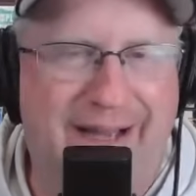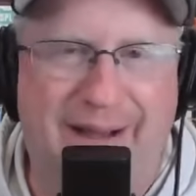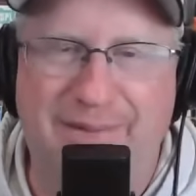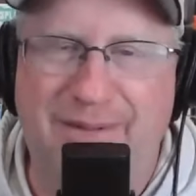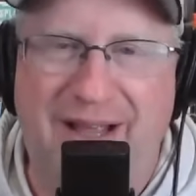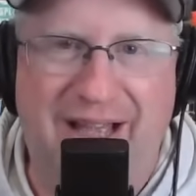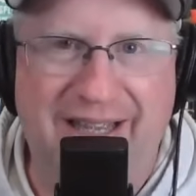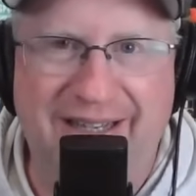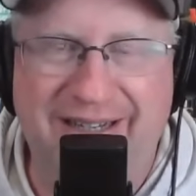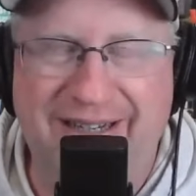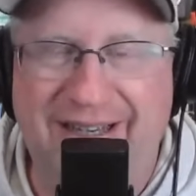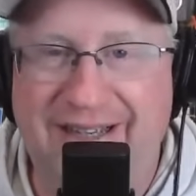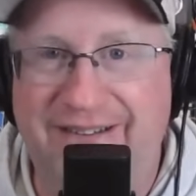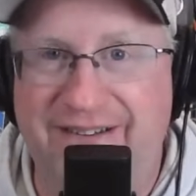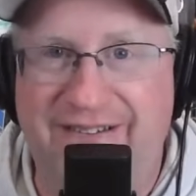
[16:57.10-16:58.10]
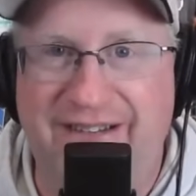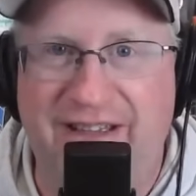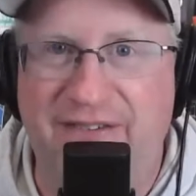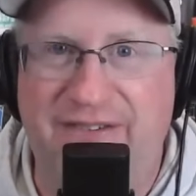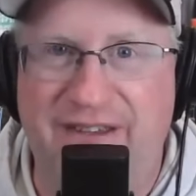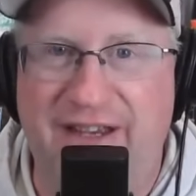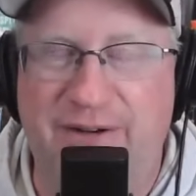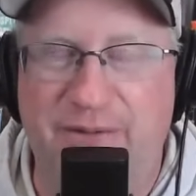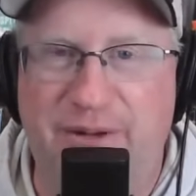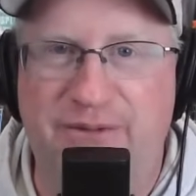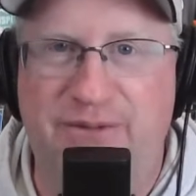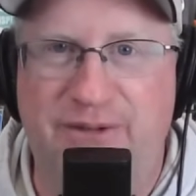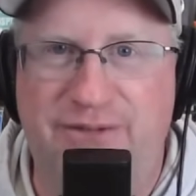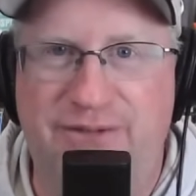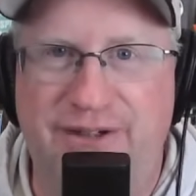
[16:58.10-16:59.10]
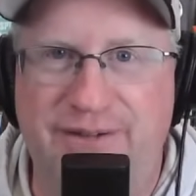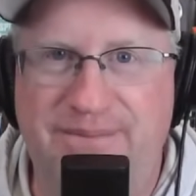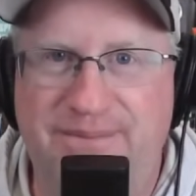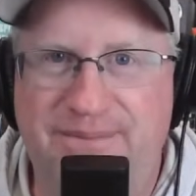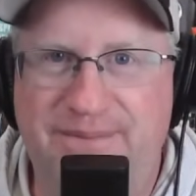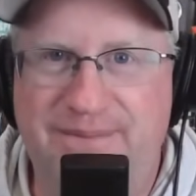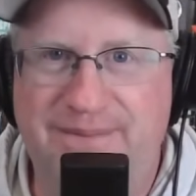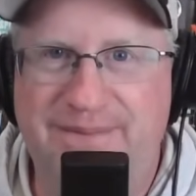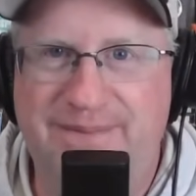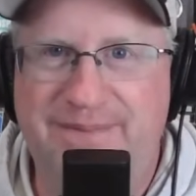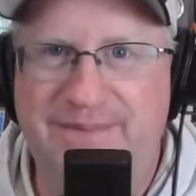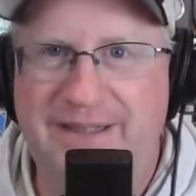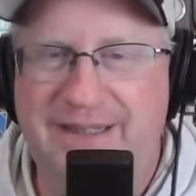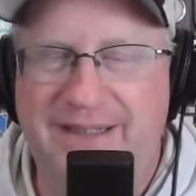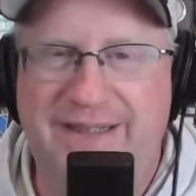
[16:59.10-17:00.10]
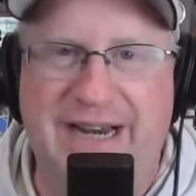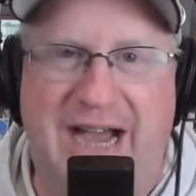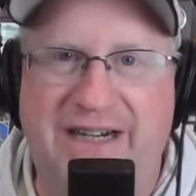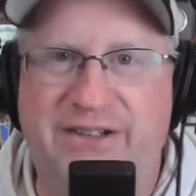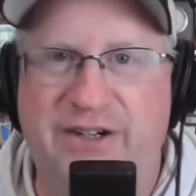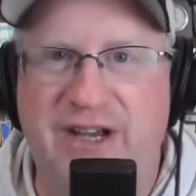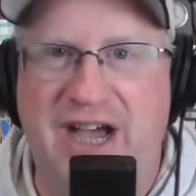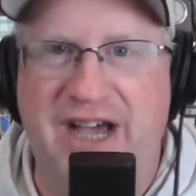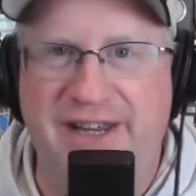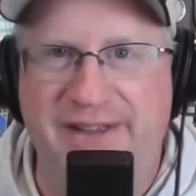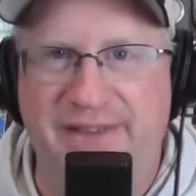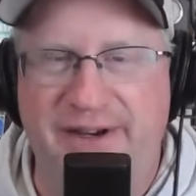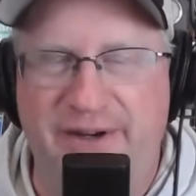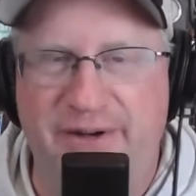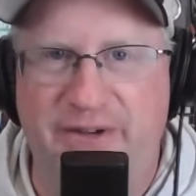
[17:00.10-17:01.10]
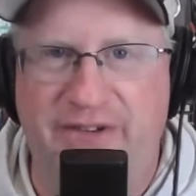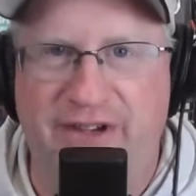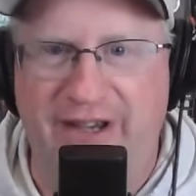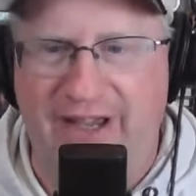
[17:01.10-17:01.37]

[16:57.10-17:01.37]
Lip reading: I'm lying. I just had the second one for fun. Doctor got in there and was